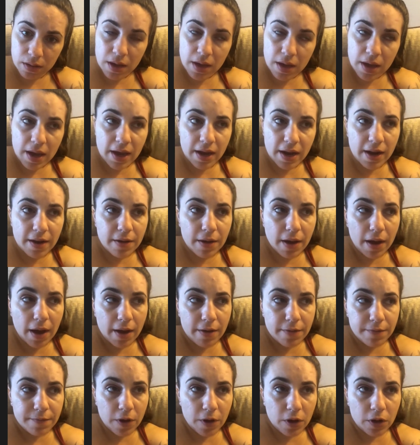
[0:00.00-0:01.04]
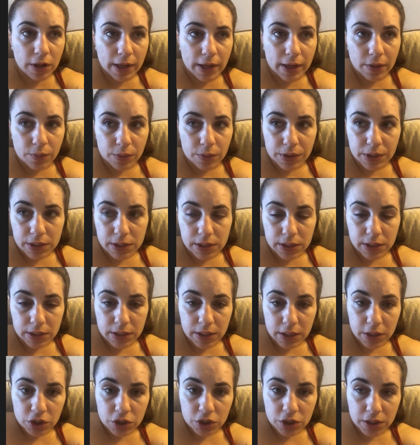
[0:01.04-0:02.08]
And I felt like with the
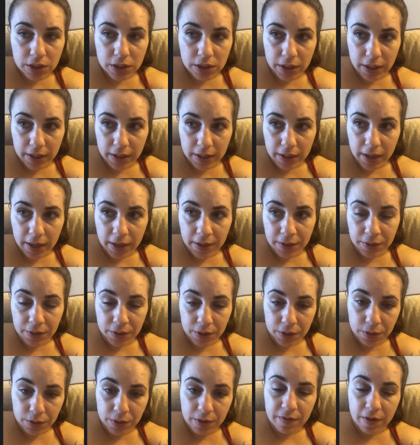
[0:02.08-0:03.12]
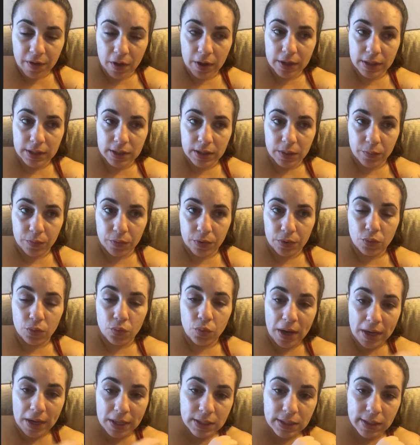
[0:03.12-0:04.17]
C-section, like it literally felt like someone
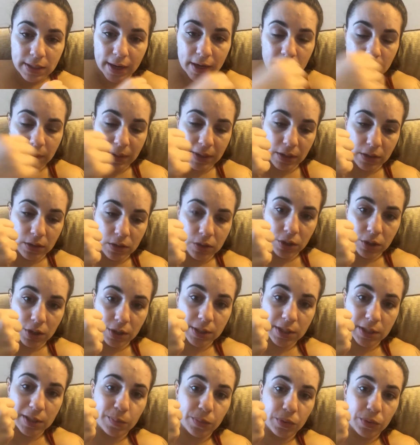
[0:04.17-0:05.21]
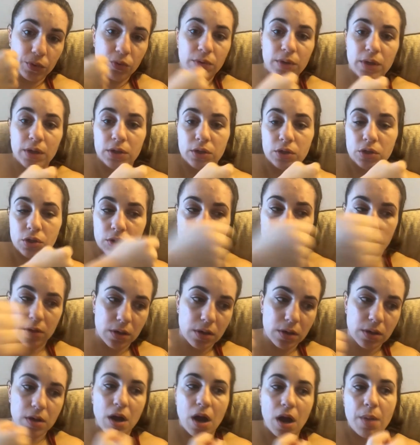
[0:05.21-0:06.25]
went inside me and took a spoon and
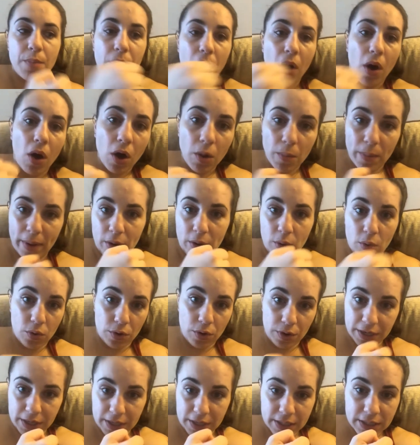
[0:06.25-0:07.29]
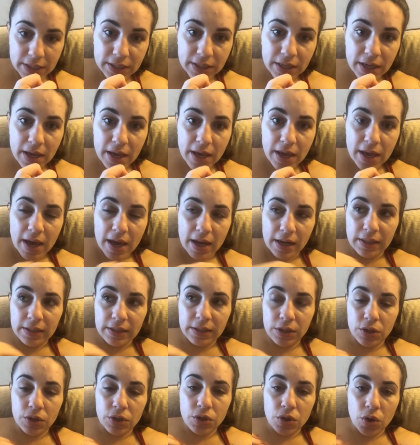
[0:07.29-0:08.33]
stirred up all my organs. And I
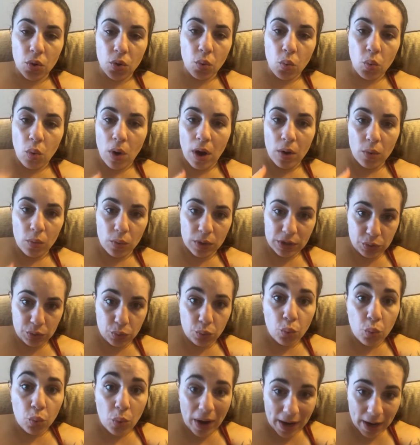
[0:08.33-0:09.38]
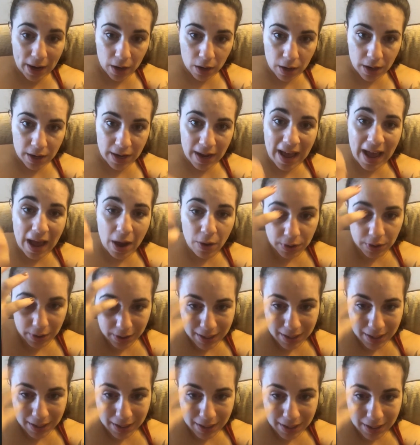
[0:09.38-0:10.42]
didn't know what was where and how to
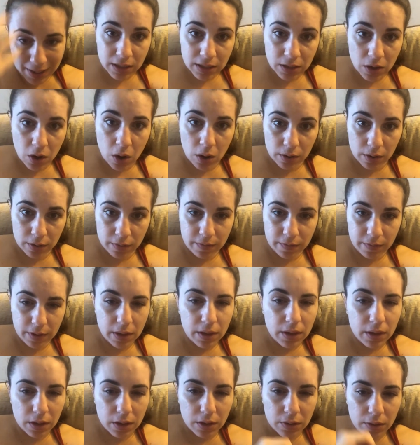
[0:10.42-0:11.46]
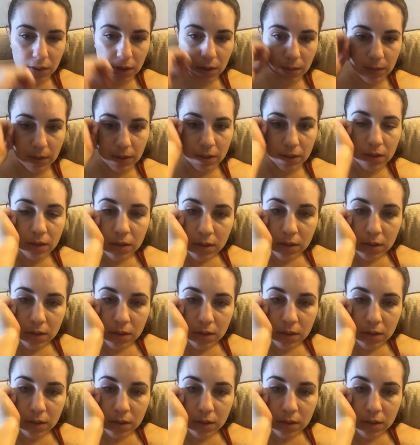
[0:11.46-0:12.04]
connect to all of it. You know what I mean?